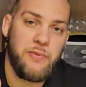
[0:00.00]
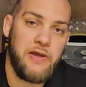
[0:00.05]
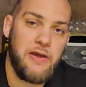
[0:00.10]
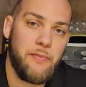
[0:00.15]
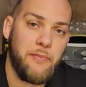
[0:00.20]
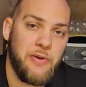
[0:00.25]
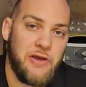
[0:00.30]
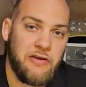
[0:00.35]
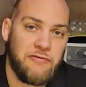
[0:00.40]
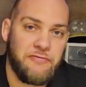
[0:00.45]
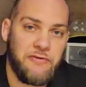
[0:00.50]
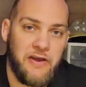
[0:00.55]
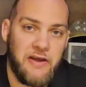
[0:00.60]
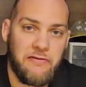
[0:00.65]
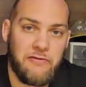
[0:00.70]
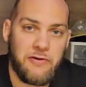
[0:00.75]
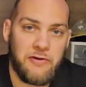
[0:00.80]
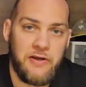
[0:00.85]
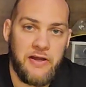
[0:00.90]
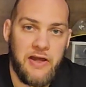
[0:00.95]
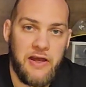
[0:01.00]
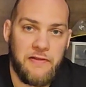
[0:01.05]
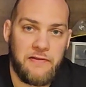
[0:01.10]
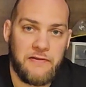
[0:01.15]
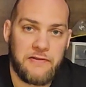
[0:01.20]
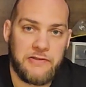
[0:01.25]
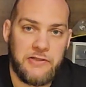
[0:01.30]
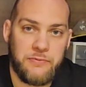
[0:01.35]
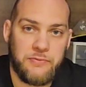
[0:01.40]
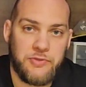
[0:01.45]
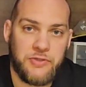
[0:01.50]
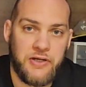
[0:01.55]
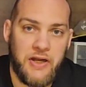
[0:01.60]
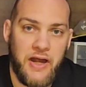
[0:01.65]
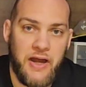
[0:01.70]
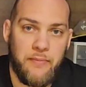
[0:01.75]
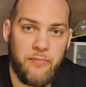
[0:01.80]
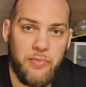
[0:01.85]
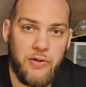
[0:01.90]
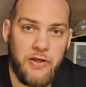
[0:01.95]
me a big favor, hit the
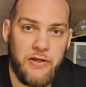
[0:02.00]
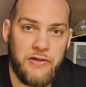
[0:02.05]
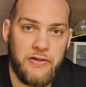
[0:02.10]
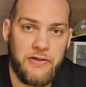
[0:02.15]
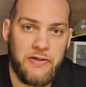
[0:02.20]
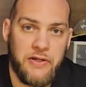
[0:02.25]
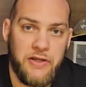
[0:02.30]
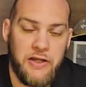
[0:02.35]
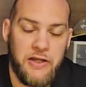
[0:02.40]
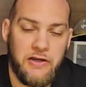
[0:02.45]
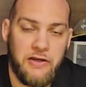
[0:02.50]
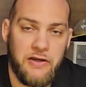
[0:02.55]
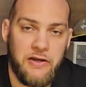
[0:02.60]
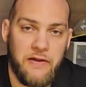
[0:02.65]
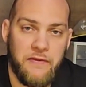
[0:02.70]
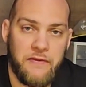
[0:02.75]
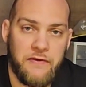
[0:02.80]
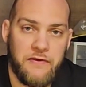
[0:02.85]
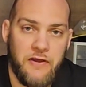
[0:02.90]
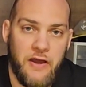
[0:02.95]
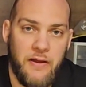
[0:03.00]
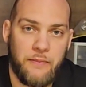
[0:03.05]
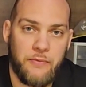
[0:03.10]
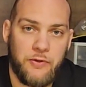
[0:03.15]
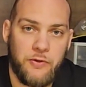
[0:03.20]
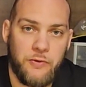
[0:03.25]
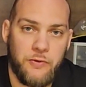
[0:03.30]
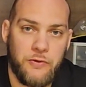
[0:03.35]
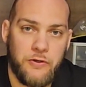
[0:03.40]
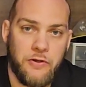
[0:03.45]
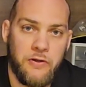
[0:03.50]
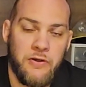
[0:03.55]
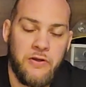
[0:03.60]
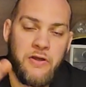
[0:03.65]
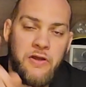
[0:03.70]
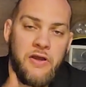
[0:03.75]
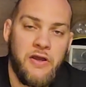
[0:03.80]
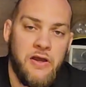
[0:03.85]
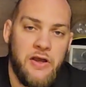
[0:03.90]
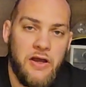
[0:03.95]
subscribe button here in the top corner.
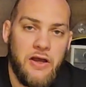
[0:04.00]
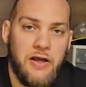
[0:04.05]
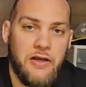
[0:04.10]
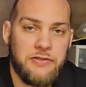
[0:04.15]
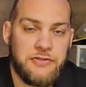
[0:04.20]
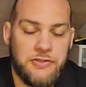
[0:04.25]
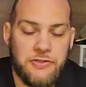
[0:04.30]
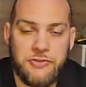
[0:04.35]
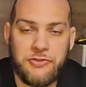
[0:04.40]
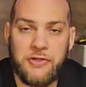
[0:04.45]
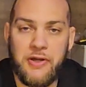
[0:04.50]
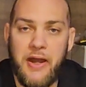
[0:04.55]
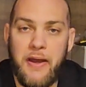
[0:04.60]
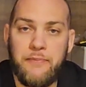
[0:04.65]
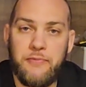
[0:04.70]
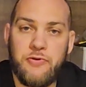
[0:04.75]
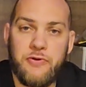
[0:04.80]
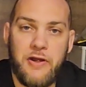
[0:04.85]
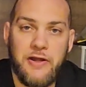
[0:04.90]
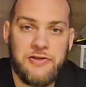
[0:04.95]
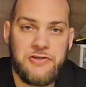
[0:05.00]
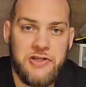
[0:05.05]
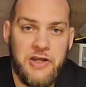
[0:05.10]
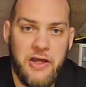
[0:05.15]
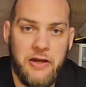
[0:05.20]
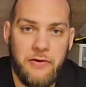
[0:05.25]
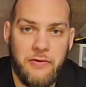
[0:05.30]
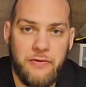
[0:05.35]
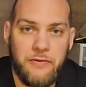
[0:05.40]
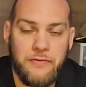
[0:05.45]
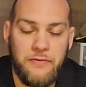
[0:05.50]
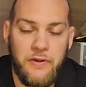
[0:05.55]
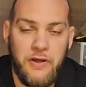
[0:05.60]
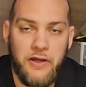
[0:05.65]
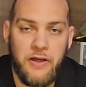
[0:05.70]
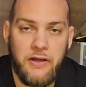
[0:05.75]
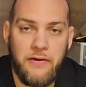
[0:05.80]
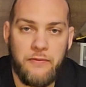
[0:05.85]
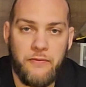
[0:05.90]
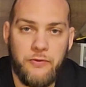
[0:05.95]
Subscribe to our channel.
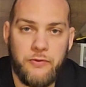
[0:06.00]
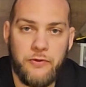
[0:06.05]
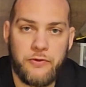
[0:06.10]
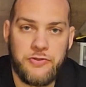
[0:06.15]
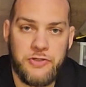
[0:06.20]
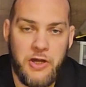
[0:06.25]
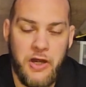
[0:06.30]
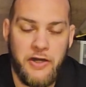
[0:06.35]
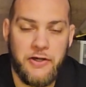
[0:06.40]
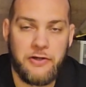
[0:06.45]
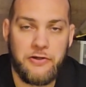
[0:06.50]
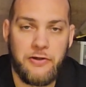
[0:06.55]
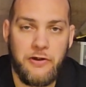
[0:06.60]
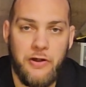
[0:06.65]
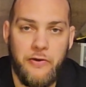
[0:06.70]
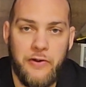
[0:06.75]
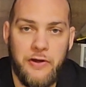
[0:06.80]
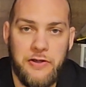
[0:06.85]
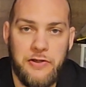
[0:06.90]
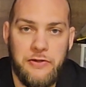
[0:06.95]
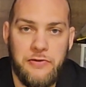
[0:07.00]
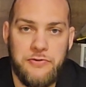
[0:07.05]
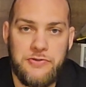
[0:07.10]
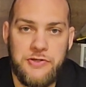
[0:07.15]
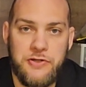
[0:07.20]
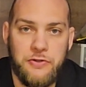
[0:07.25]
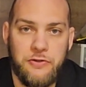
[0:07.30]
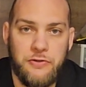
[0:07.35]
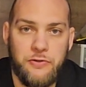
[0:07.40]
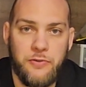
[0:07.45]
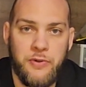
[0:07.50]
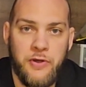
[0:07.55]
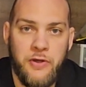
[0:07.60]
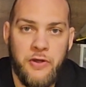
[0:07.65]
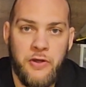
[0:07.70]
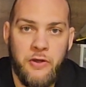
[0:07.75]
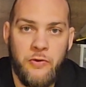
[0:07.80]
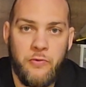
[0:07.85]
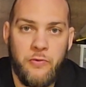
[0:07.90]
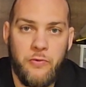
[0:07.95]
We're trying to grow our YouTube.
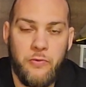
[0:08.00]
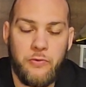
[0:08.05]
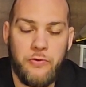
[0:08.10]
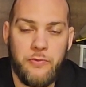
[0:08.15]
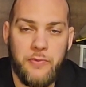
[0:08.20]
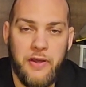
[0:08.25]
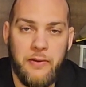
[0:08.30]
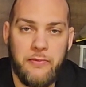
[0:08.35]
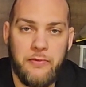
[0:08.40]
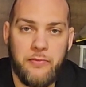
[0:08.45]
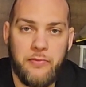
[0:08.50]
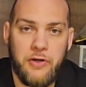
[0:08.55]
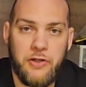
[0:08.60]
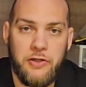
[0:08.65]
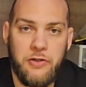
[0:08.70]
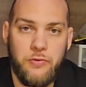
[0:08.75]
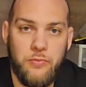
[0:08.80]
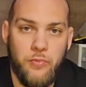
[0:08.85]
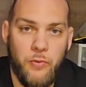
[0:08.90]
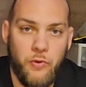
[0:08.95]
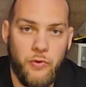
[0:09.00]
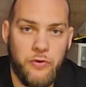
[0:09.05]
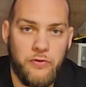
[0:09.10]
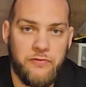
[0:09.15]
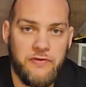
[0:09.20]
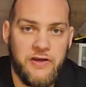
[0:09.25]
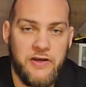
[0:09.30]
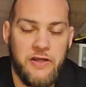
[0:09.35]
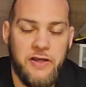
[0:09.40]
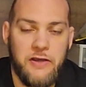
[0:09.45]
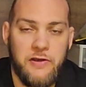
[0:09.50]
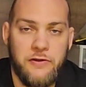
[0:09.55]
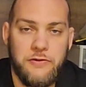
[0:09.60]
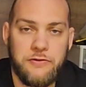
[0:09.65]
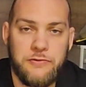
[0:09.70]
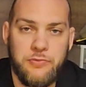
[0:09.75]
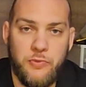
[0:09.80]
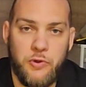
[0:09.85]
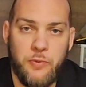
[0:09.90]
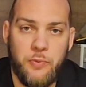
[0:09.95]
We want to be able to bring you more
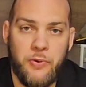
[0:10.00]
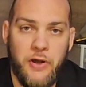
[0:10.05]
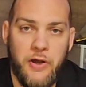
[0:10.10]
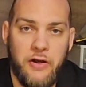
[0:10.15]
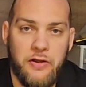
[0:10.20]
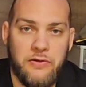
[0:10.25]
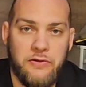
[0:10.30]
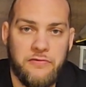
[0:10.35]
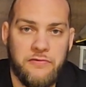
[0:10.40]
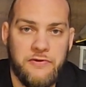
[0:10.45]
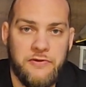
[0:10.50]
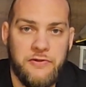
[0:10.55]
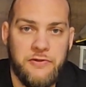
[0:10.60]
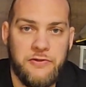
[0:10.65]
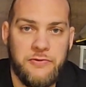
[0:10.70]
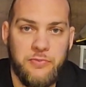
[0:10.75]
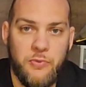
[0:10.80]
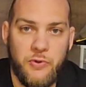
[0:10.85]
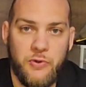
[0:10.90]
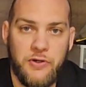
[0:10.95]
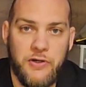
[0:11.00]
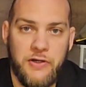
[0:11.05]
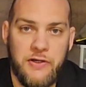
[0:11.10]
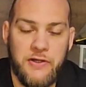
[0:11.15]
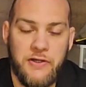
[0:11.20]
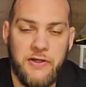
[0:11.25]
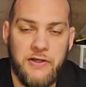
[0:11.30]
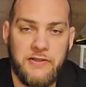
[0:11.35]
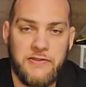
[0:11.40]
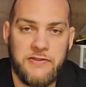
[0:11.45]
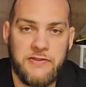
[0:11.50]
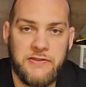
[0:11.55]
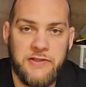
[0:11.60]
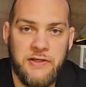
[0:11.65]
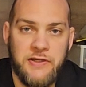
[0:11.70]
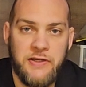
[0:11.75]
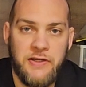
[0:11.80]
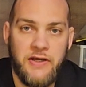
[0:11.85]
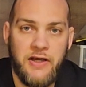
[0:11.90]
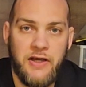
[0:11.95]
videos, more product reviews, more hunts.
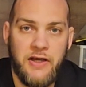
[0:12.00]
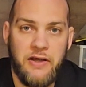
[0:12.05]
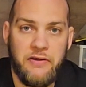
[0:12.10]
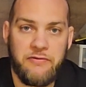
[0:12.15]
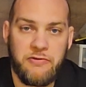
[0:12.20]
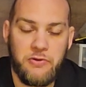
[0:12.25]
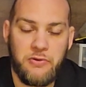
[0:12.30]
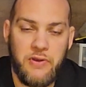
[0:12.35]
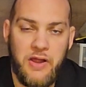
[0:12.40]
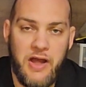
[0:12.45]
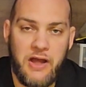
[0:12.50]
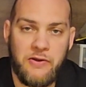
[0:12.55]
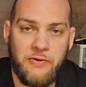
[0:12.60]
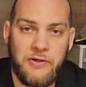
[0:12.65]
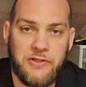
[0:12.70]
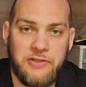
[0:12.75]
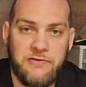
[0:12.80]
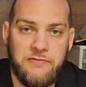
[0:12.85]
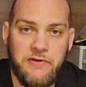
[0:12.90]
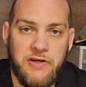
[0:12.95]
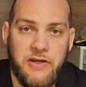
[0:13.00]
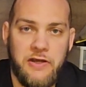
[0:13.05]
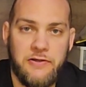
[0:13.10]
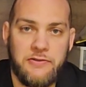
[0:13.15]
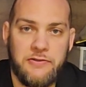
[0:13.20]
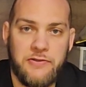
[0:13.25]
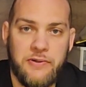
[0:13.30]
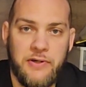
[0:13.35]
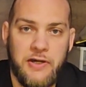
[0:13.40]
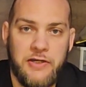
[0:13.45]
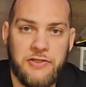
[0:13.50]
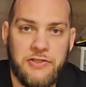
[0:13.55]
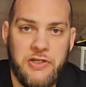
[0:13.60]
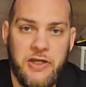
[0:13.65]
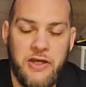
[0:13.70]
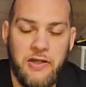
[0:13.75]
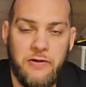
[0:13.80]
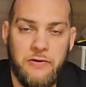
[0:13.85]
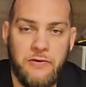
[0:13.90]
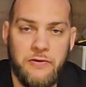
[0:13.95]
If you like watching videos on our
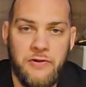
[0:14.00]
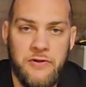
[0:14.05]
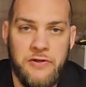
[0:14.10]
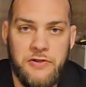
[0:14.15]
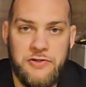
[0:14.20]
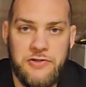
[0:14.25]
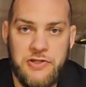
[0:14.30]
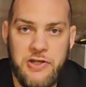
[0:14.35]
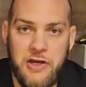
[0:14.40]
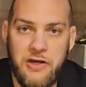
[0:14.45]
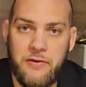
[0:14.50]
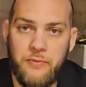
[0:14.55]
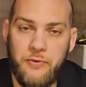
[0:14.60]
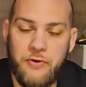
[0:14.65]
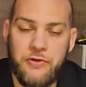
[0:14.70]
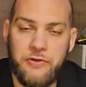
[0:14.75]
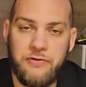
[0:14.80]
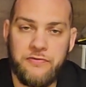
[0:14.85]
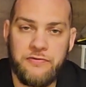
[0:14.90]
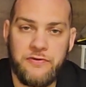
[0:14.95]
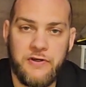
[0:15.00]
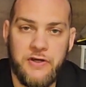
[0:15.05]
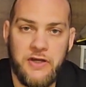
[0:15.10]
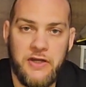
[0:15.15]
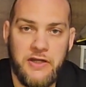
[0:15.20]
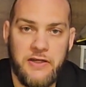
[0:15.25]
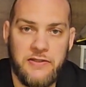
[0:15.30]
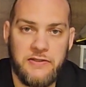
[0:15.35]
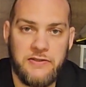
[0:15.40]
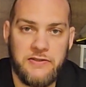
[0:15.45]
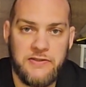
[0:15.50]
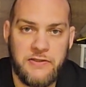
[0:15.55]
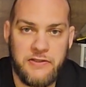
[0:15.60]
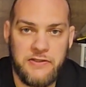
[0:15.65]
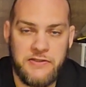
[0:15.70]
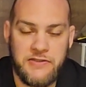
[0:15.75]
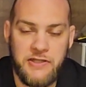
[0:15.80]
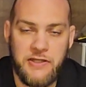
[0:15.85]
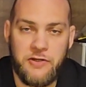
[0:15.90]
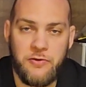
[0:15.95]
channel, share them with your friends,
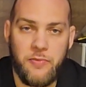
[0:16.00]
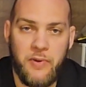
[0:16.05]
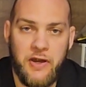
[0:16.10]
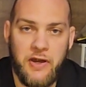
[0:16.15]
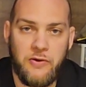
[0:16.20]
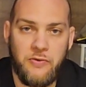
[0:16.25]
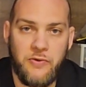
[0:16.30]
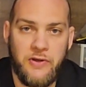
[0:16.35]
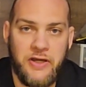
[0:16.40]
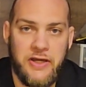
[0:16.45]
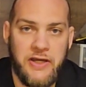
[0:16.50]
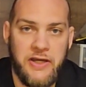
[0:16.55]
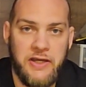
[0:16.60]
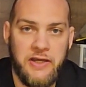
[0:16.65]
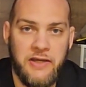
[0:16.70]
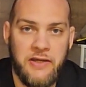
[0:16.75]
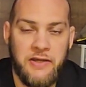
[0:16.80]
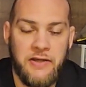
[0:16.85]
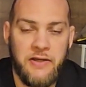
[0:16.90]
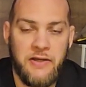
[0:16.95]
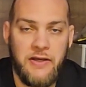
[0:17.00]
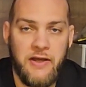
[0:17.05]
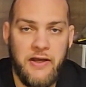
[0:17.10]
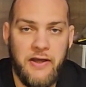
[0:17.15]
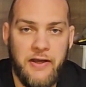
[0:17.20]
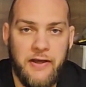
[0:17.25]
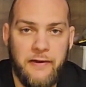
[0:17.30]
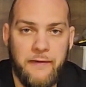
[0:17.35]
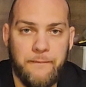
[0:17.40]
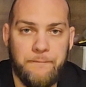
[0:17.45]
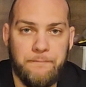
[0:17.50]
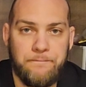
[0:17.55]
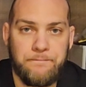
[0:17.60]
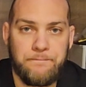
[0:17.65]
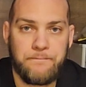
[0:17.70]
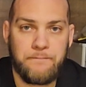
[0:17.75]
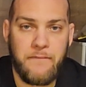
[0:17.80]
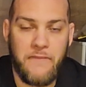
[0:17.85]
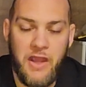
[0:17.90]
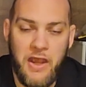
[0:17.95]
send them our way.
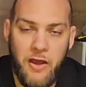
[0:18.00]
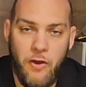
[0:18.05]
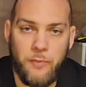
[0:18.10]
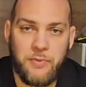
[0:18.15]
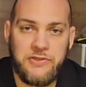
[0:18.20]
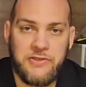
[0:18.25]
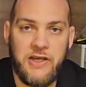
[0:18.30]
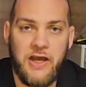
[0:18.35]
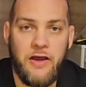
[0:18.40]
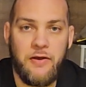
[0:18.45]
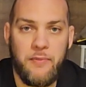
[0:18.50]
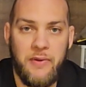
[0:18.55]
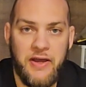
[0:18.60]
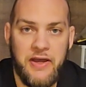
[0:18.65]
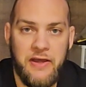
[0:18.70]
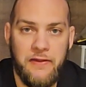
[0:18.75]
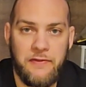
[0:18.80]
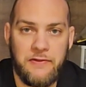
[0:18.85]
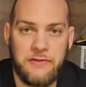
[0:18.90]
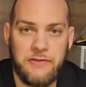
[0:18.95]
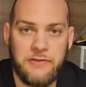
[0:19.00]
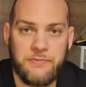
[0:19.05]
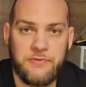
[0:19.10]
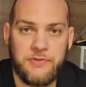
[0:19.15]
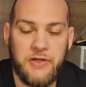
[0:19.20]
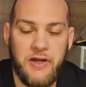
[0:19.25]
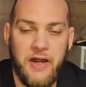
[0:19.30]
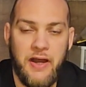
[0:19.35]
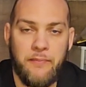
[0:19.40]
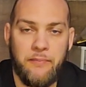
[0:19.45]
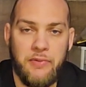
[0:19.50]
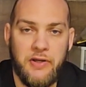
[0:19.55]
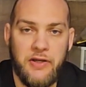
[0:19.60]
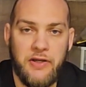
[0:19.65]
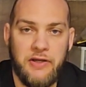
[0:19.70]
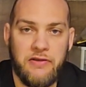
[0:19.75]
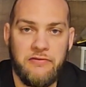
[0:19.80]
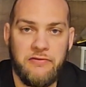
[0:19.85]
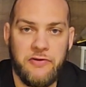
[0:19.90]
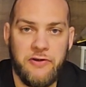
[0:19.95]
Help us out by hitting the subscribe
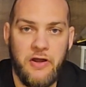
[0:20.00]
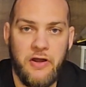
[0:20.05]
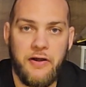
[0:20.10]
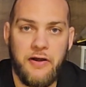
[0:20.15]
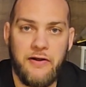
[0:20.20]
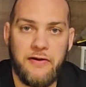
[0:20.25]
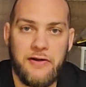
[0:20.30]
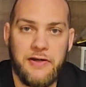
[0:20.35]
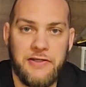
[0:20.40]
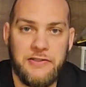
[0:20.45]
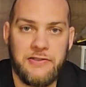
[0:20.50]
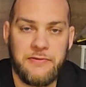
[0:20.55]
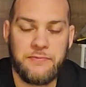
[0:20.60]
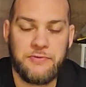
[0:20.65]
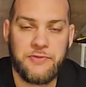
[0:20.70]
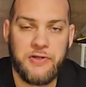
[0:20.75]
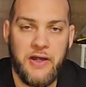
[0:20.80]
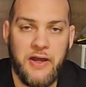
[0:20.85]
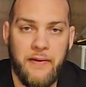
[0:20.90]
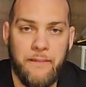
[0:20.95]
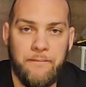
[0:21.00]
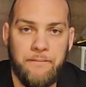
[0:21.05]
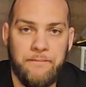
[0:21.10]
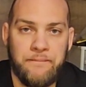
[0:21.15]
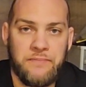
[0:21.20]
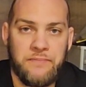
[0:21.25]
button if you're not already subscribed.